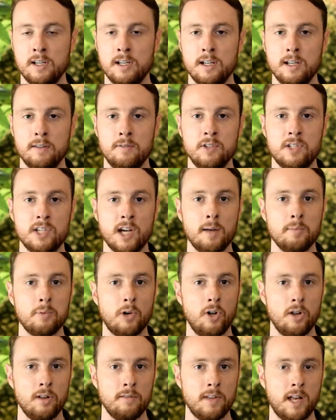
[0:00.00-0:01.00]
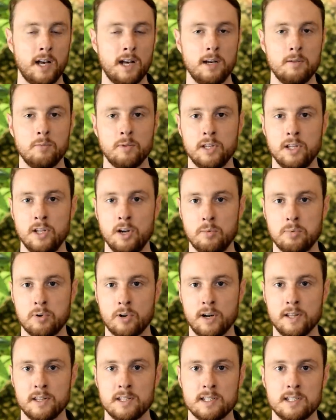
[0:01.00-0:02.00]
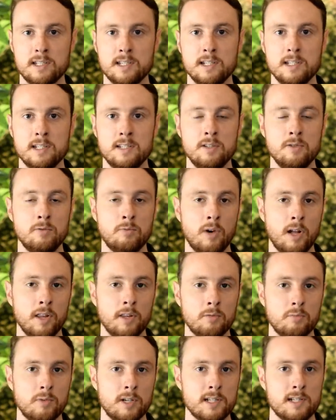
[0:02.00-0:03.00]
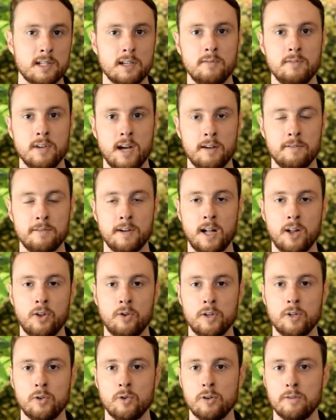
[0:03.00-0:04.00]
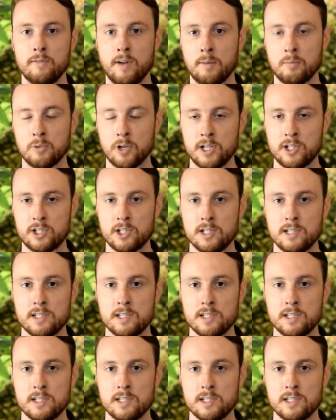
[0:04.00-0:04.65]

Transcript: If you type all of that in with no parentheses, you run the risk of not following order of operations.